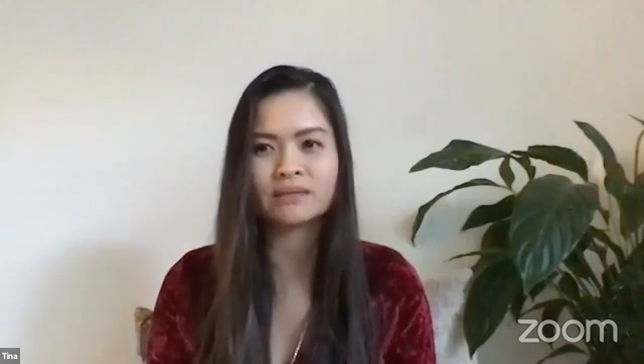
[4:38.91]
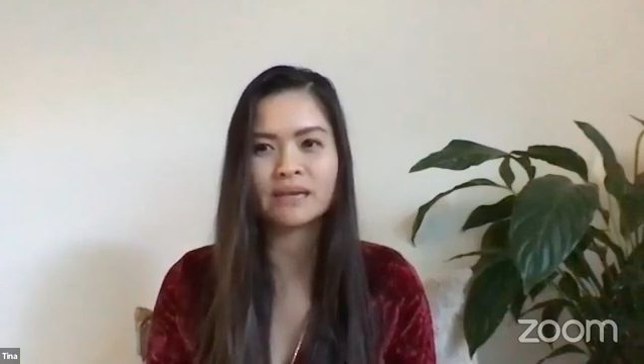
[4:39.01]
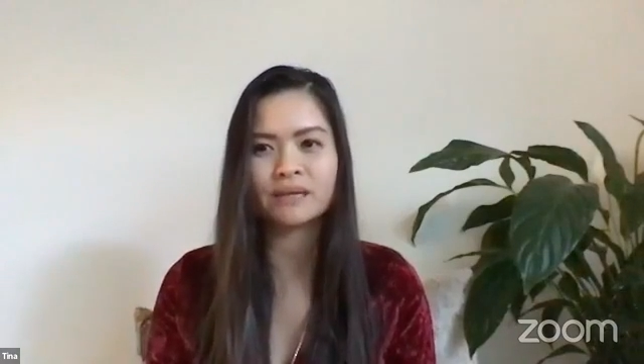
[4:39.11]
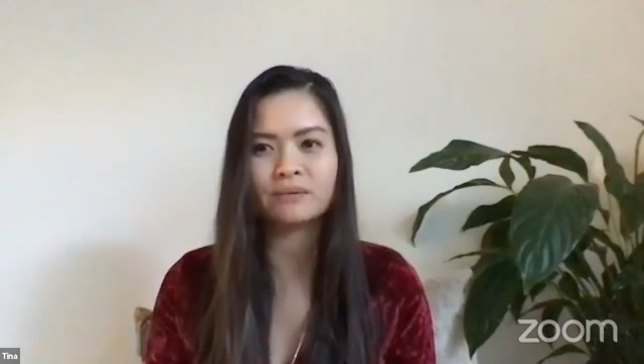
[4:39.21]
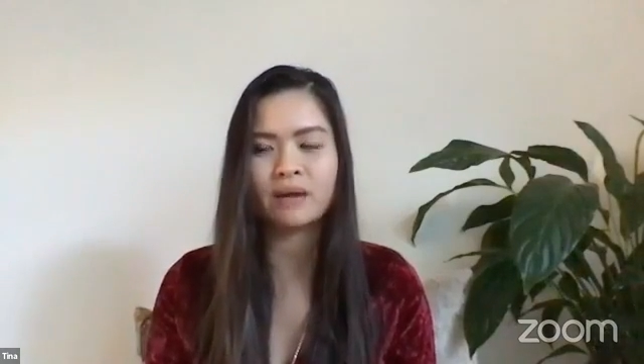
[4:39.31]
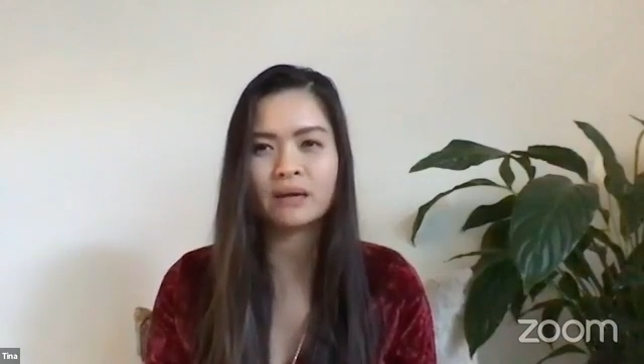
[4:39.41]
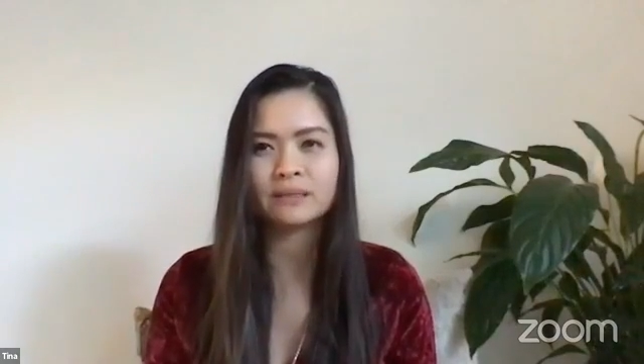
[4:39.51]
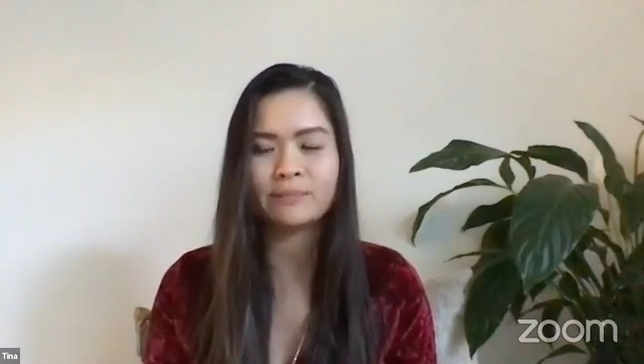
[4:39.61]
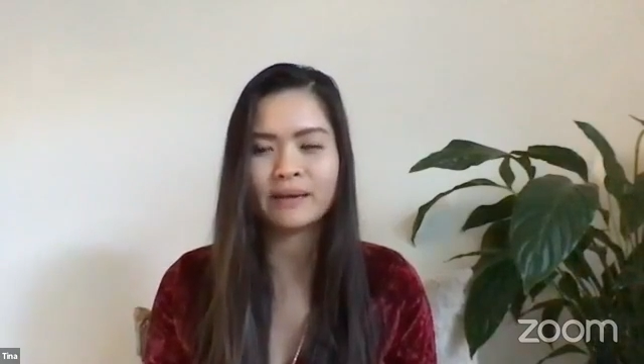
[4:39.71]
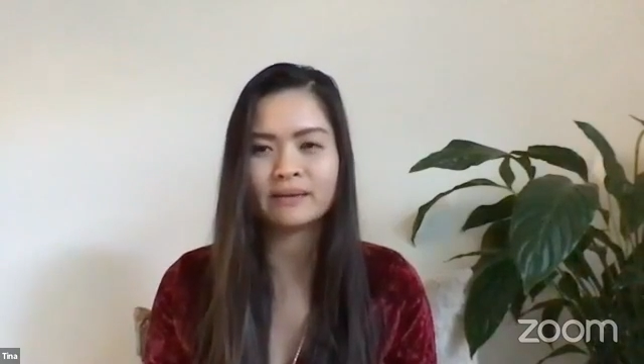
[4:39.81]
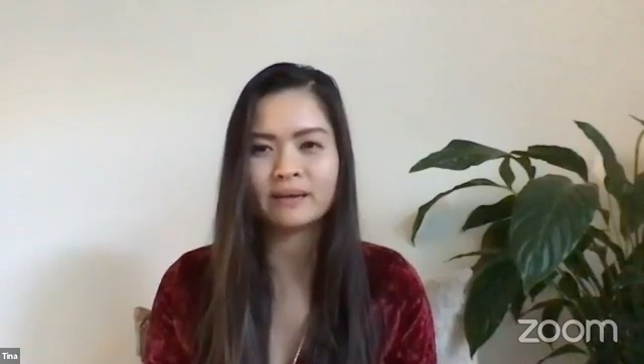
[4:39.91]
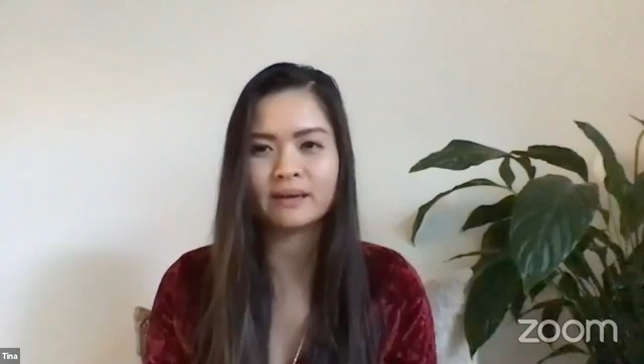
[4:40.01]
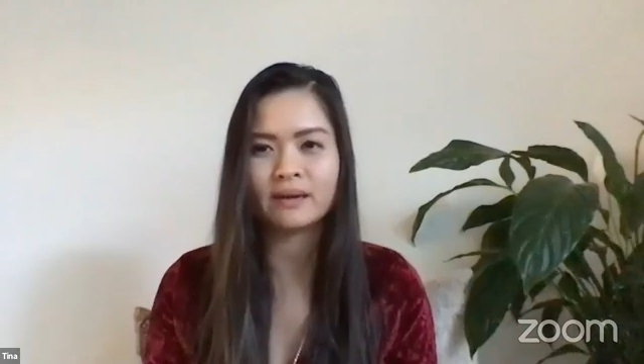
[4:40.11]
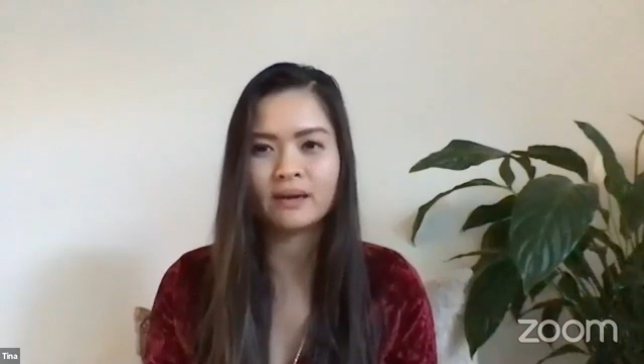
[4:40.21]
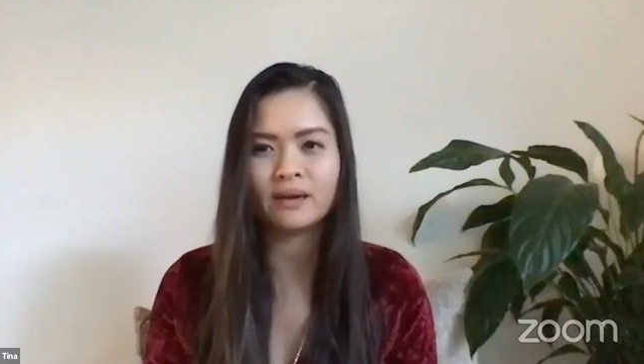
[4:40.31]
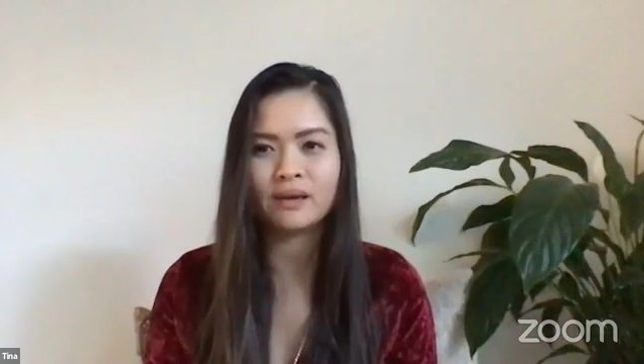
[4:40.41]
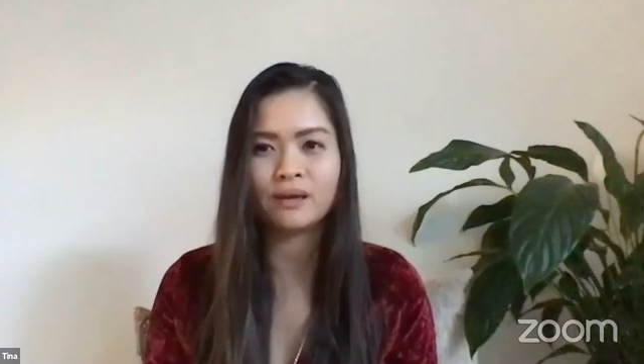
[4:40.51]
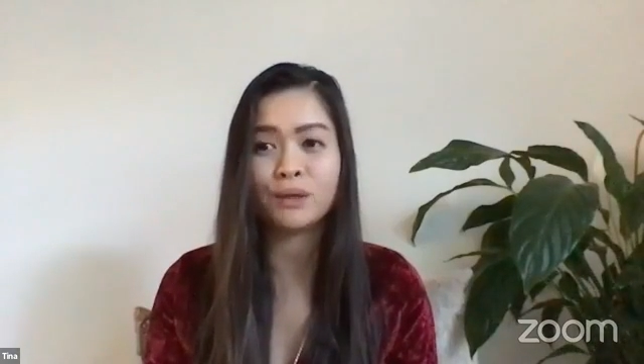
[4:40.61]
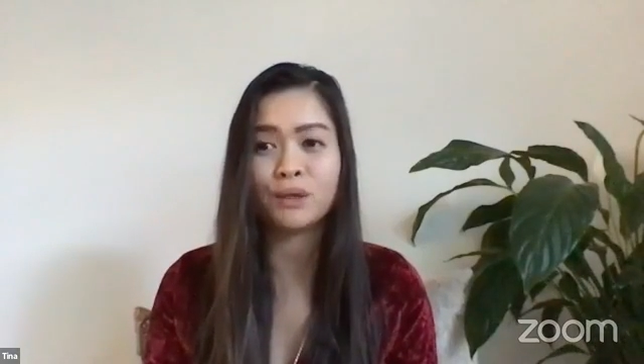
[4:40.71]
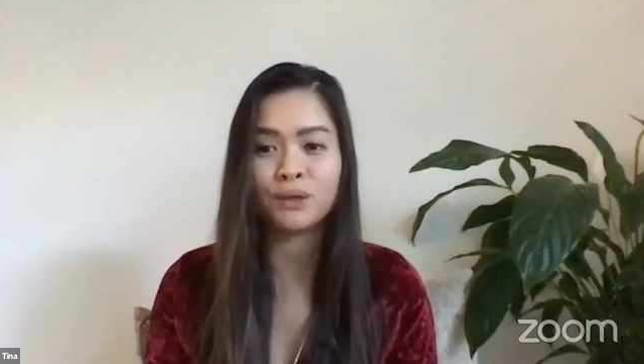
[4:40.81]
I spent
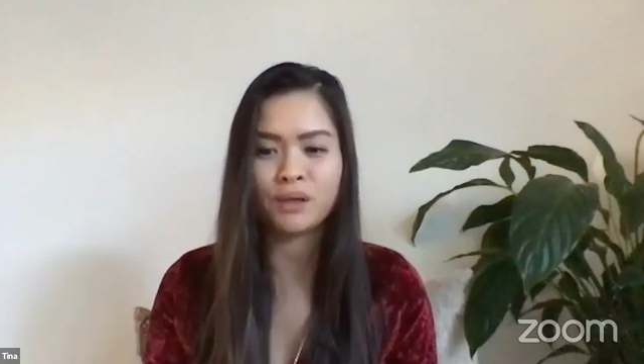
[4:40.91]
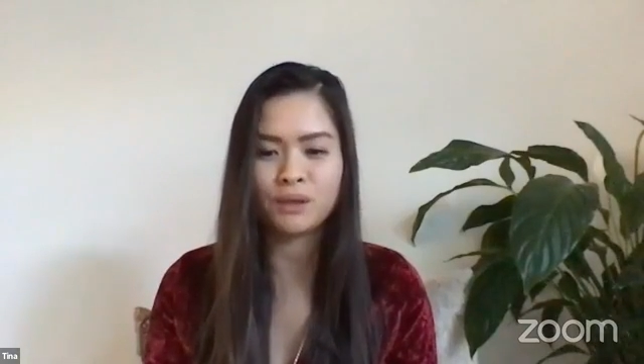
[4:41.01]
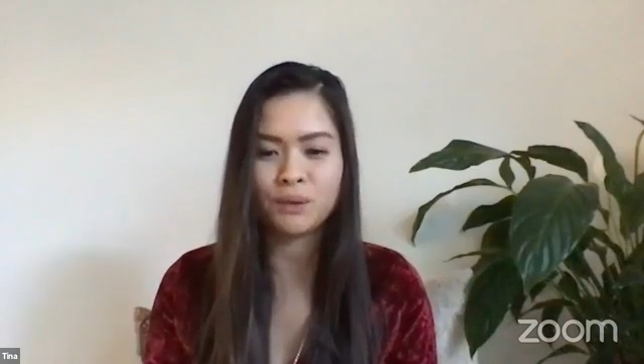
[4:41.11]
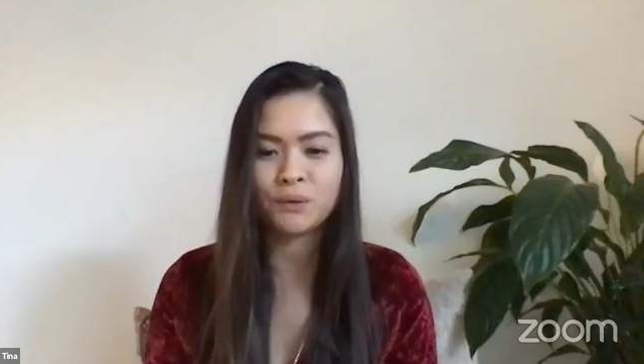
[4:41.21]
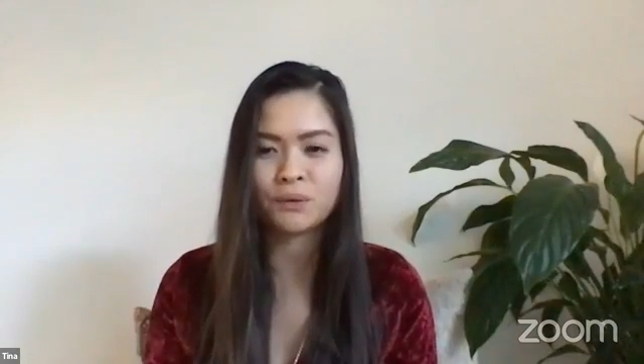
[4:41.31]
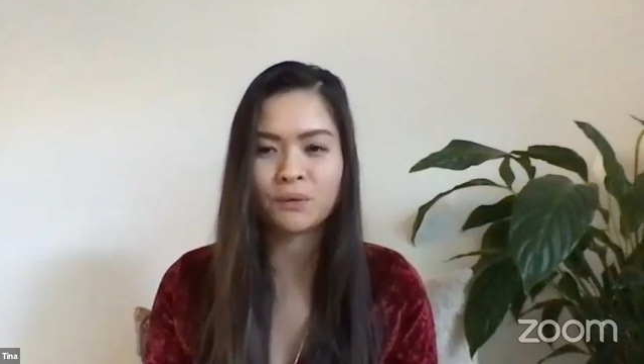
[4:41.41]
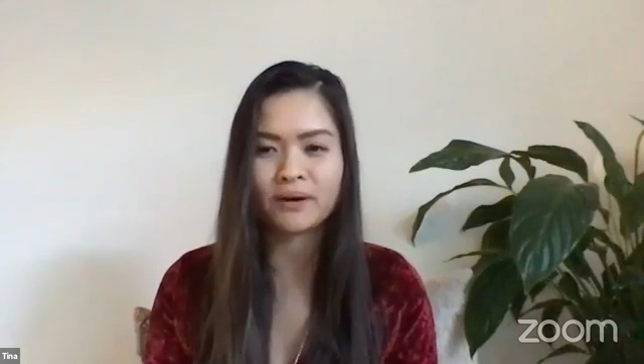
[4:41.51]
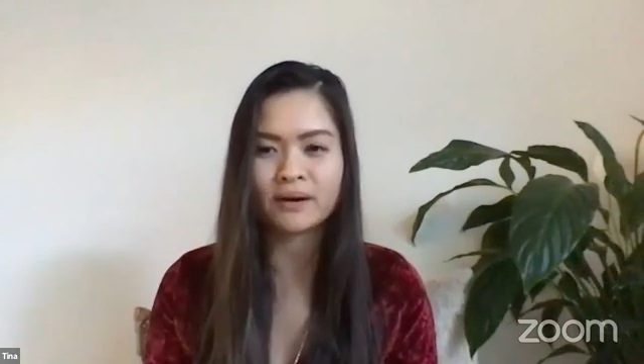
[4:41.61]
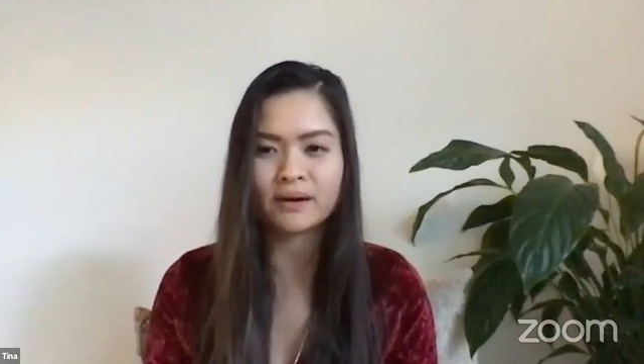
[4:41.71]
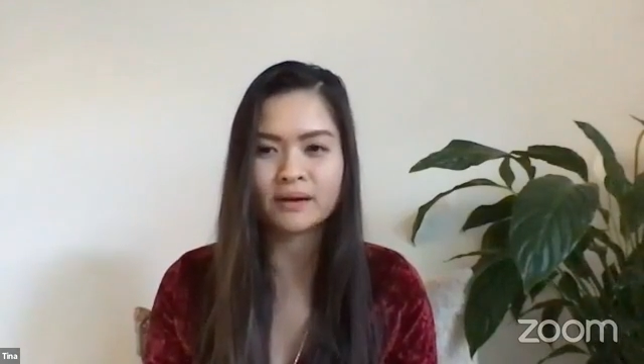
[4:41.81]
in New York,